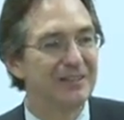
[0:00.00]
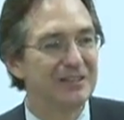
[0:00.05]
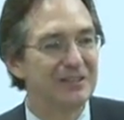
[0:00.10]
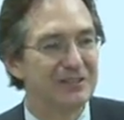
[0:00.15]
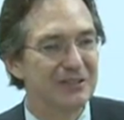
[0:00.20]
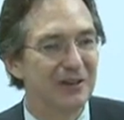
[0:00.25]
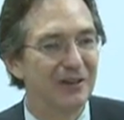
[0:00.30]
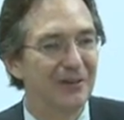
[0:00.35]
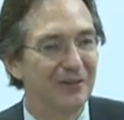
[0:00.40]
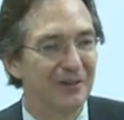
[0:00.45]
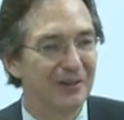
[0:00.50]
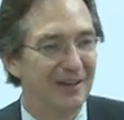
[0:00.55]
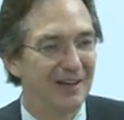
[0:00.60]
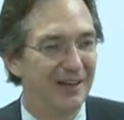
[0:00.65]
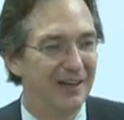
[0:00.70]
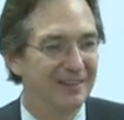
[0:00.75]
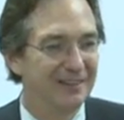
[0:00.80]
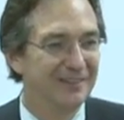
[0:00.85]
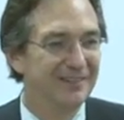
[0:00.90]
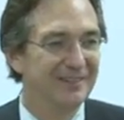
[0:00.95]
so
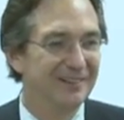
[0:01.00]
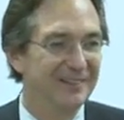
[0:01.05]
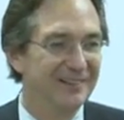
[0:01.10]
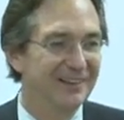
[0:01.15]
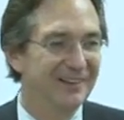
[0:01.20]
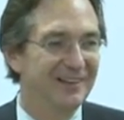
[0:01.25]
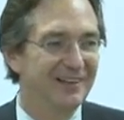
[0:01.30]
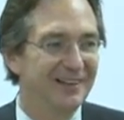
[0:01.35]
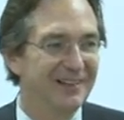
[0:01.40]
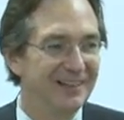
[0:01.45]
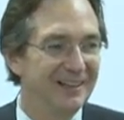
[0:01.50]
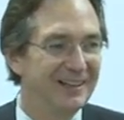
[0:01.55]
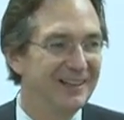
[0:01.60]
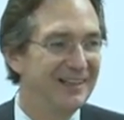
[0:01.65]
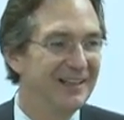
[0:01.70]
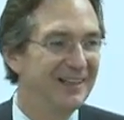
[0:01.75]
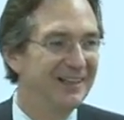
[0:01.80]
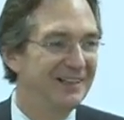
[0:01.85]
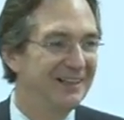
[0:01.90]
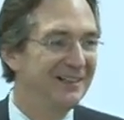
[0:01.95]
that,
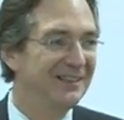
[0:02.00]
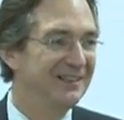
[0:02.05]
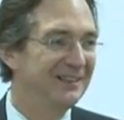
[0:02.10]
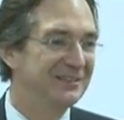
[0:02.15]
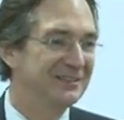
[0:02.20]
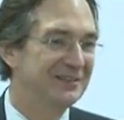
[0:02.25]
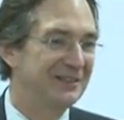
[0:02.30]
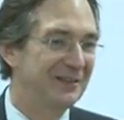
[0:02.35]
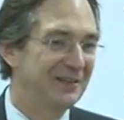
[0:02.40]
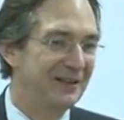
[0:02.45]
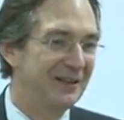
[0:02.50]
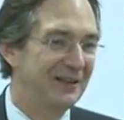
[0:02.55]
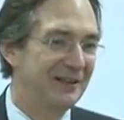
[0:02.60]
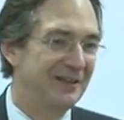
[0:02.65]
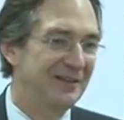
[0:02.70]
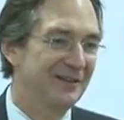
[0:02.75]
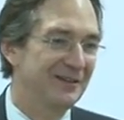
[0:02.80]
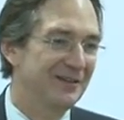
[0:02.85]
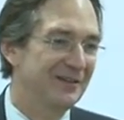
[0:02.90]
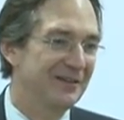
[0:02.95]
uh, so
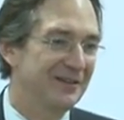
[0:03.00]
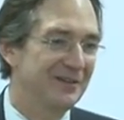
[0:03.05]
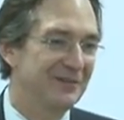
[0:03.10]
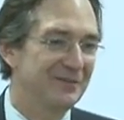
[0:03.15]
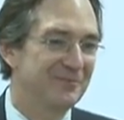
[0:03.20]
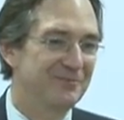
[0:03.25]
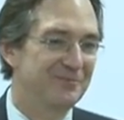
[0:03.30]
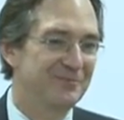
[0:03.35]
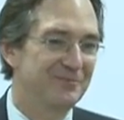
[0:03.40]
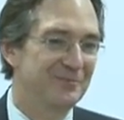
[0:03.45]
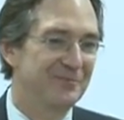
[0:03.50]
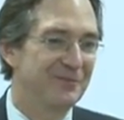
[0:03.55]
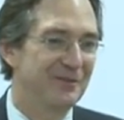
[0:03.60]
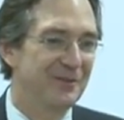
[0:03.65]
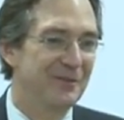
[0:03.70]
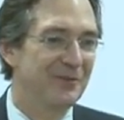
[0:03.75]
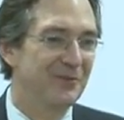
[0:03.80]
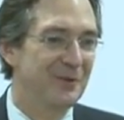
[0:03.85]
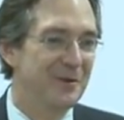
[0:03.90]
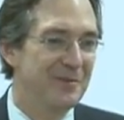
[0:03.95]
that the, the,
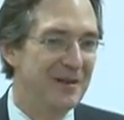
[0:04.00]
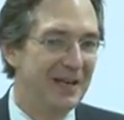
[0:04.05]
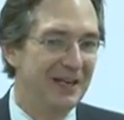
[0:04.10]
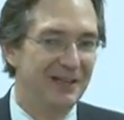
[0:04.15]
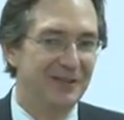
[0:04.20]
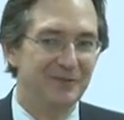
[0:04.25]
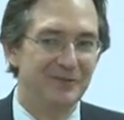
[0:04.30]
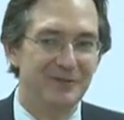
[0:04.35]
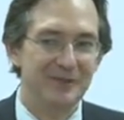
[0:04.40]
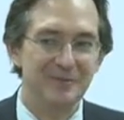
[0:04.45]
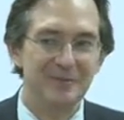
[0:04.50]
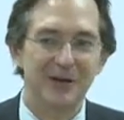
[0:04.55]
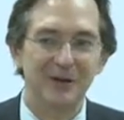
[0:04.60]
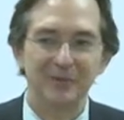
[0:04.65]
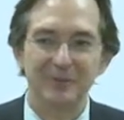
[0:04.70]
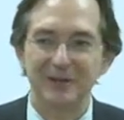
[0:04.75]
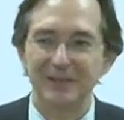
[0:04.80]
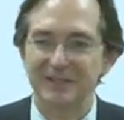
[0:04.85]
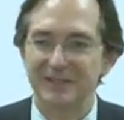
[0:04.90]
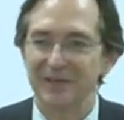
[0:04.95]
the, remaining
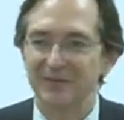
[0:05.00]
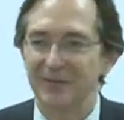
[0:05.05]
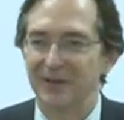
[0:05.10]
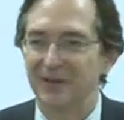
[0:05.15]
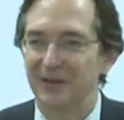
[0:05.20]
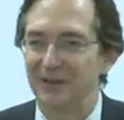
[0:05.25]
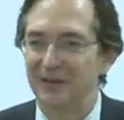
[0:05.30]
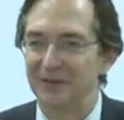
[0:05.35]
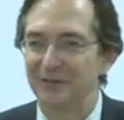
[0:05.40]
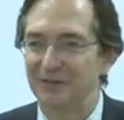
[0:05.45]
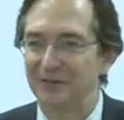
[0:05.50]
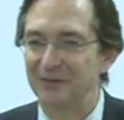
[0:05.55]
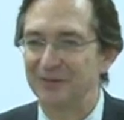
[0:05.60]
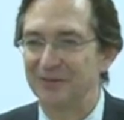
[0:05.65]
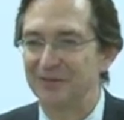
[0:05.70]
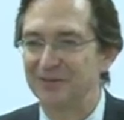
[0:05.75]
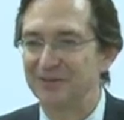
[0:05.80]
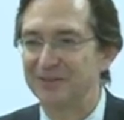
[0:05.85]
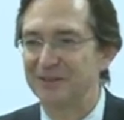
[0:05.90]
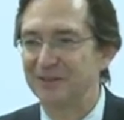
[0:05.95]
female bees have the honey to,
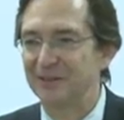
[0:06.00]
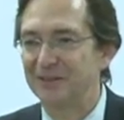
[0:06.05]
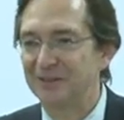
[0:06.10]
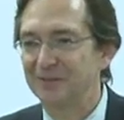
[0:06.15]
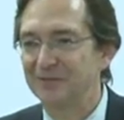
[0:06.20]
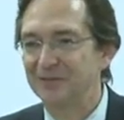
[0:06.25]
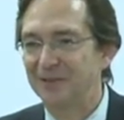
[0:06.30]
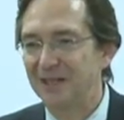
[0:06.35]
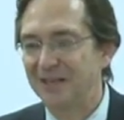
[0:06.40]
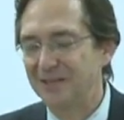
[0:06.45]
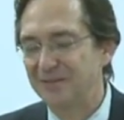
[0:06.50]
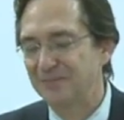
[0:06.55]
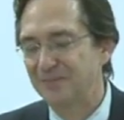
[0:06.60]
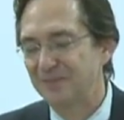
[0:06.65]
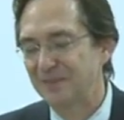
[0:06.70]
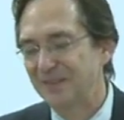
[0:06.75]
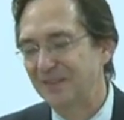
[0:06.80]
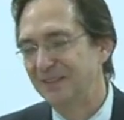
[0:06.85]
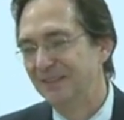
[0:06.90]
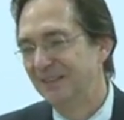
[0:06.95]
to live on.
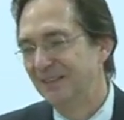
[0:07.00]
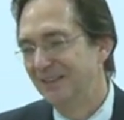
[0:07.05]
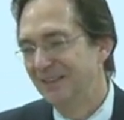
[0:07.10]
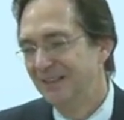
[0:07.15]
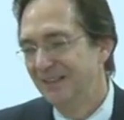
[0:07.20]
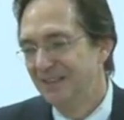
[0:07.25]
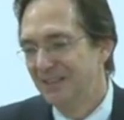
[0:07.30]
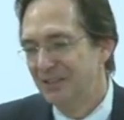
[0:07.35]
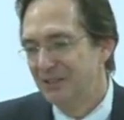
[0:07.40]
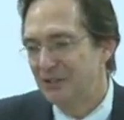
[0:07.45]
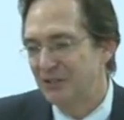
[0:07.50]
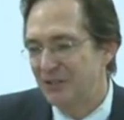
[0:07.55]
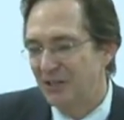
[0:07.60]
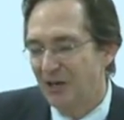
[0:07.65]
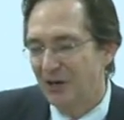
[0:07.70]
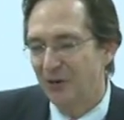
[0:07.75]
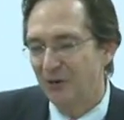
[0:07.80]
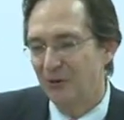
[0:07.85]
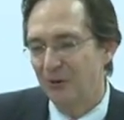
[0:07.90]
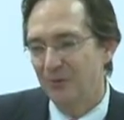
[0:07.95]

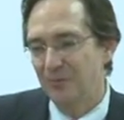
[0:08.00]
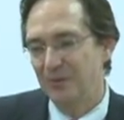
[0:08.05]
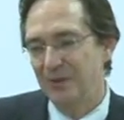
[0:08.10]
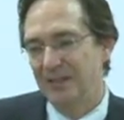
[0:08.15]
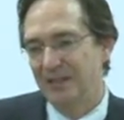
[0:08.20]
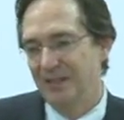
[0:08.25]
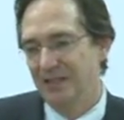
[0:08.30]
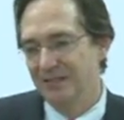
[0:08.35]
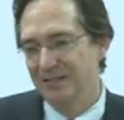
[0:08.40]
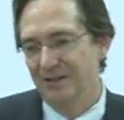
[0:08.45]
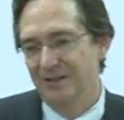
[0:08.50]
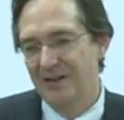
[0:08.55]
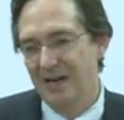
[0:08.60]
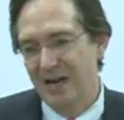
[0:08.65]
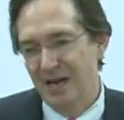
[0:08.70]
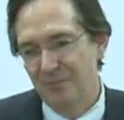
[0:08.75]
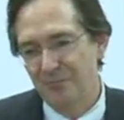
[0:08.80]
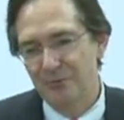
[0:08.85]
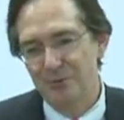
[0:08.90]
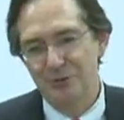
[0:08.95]
So because they're
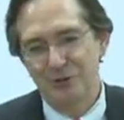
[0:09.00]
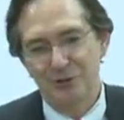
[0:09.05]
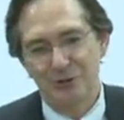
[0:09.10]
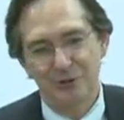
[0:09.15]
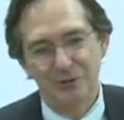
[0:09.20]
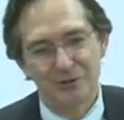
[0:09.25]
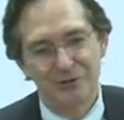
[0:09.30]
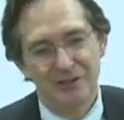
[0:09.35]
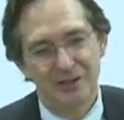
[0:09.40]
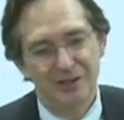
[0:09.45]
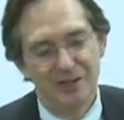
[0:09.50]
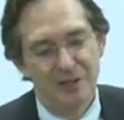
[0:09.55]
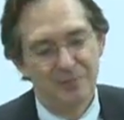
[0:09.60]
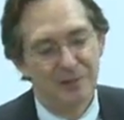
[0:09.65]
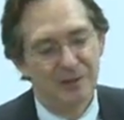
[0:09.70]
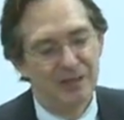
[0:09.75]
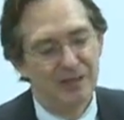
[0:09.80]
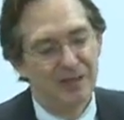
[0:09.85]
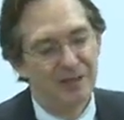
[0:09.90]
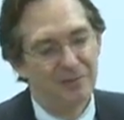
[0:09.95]
not producing, they
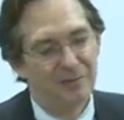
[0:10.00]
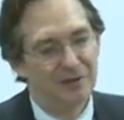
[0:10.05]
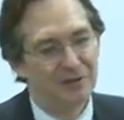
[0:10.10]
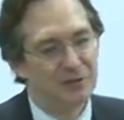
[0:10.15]
become